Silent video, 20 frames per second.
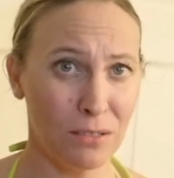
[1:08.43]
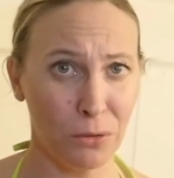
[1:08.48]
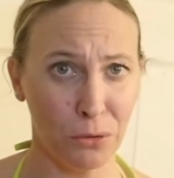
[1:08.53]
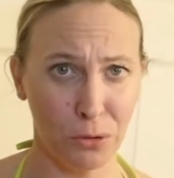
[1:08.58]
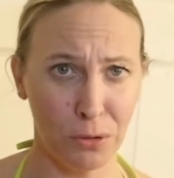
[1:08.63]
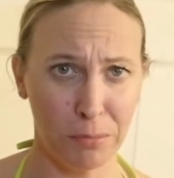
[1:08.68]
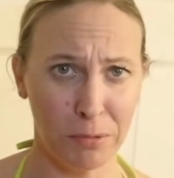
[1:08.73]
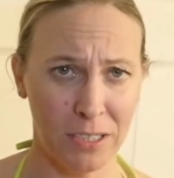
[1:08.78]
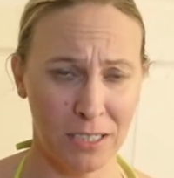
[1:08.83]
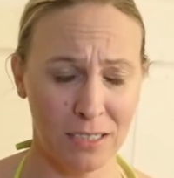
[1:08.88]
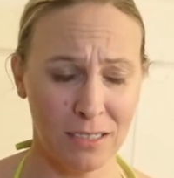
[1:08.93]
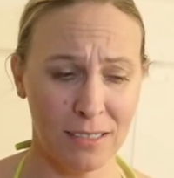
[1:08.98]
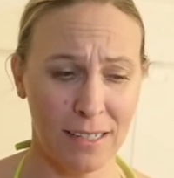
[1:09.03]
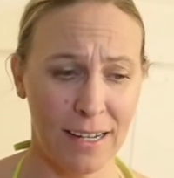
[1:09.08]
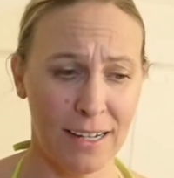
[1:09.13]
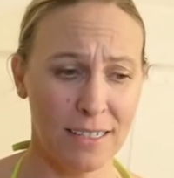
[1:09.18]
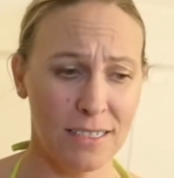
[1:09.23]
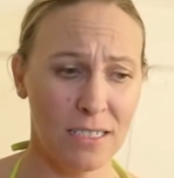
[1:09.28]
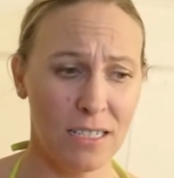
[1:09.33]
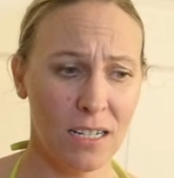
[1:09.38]
Olaplex
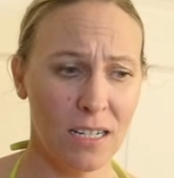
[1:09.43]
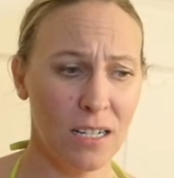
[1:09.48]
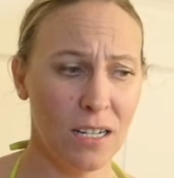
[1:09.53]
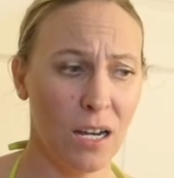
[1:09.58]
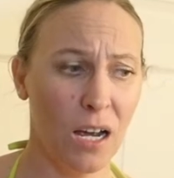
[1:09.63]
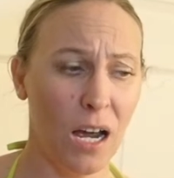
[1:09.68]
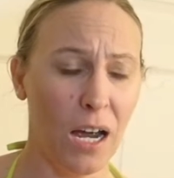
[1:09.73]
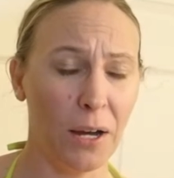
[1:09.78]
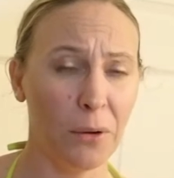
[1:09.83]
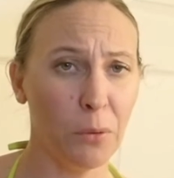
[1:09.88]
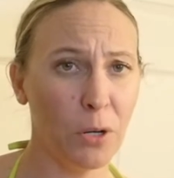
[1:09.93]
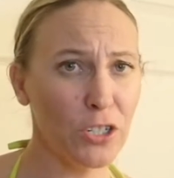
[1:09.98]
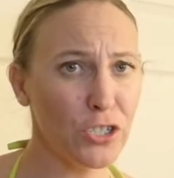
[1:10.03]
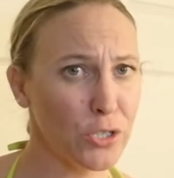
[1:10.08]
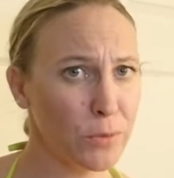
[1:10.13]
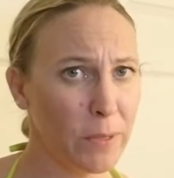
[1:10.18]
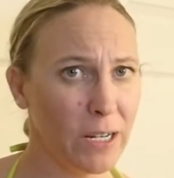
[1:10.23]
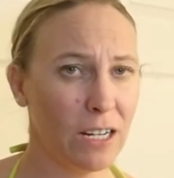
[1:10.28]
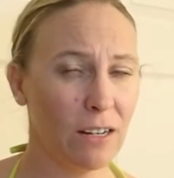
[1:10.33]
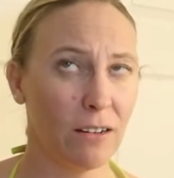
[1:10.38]
last. I
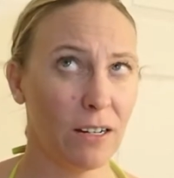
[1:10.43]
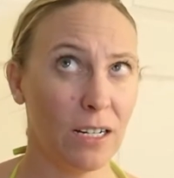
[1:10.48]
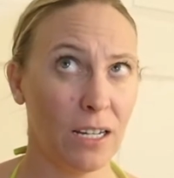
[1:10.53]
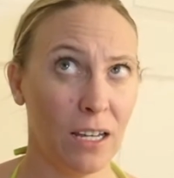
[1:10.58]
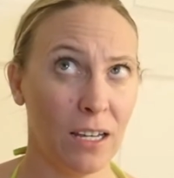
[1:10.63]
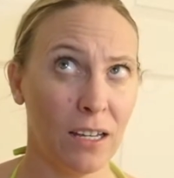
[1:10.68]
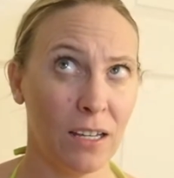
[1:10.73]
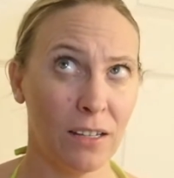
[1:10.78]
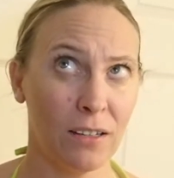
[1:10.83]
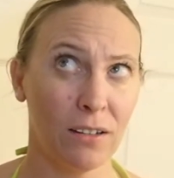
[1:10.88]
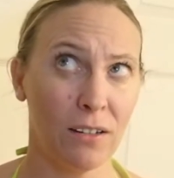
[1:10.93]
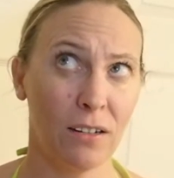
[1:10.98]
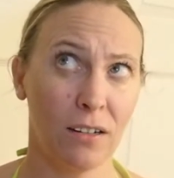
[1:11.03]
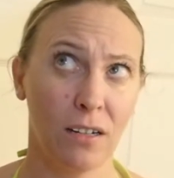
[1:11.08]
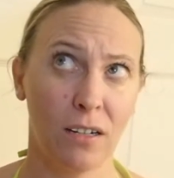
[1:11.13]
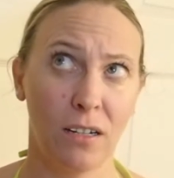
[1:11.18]
washed my hair again,